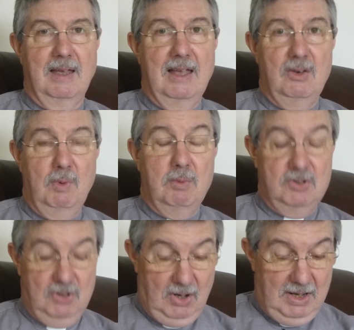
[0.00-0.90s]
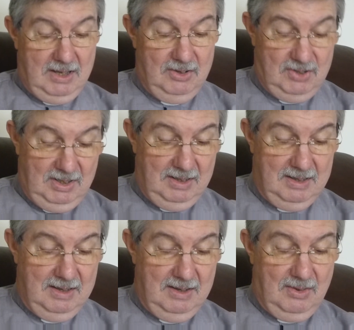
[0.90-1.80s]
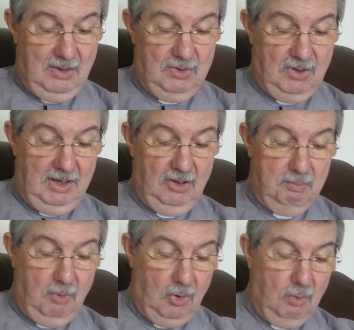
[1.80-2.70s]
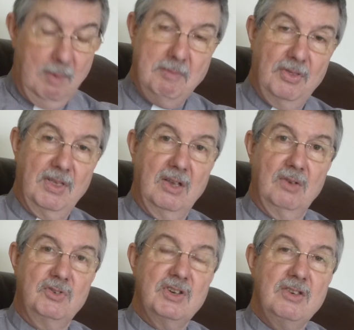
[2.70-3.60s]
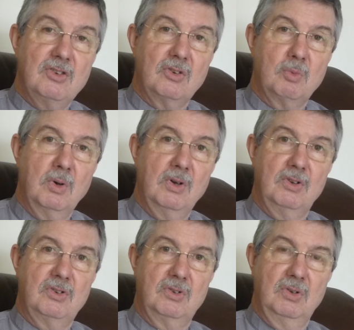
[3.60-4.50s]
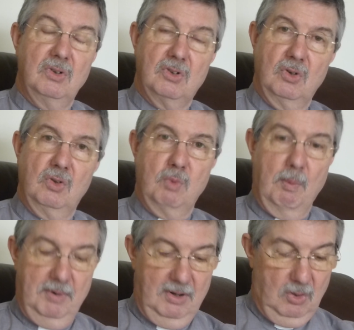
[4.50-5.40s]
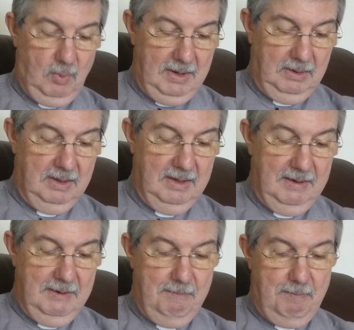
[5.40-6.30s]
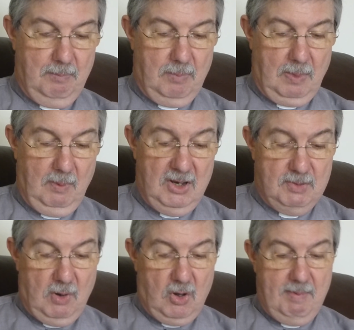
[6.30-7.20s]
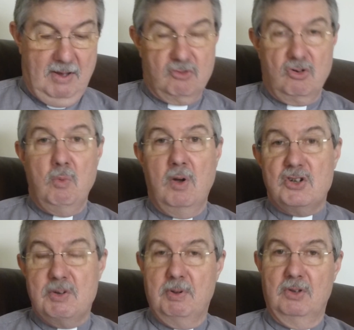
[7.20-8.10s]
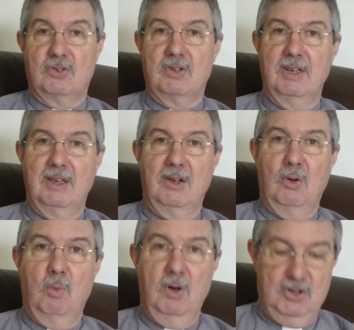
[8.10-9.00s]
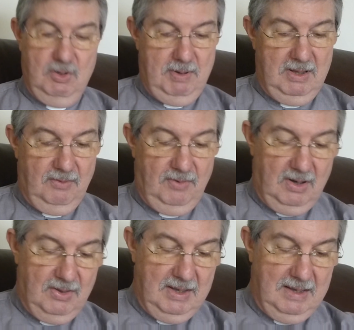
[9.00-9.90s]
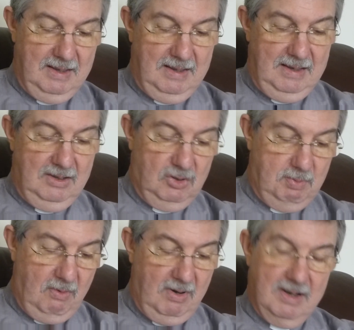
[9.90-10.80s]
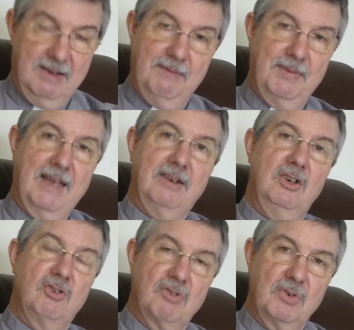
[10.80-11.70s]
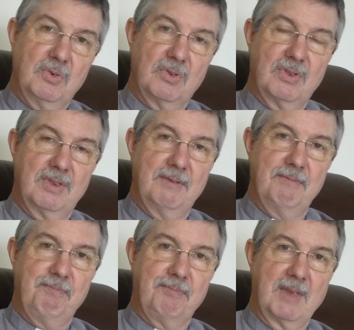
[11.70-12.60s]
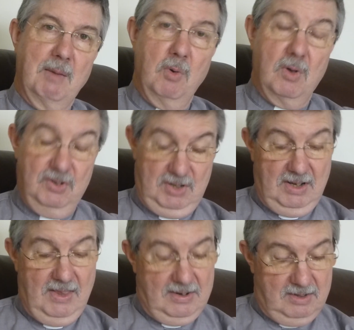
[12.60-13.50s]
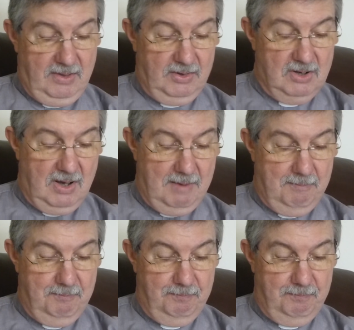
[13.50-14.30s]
And we will certainly consider those things more when we think of Jesus' words to the woman at the well, where he spoke about true worshippers worshipping the Father in spirit and in truth. And we'll consider that another time.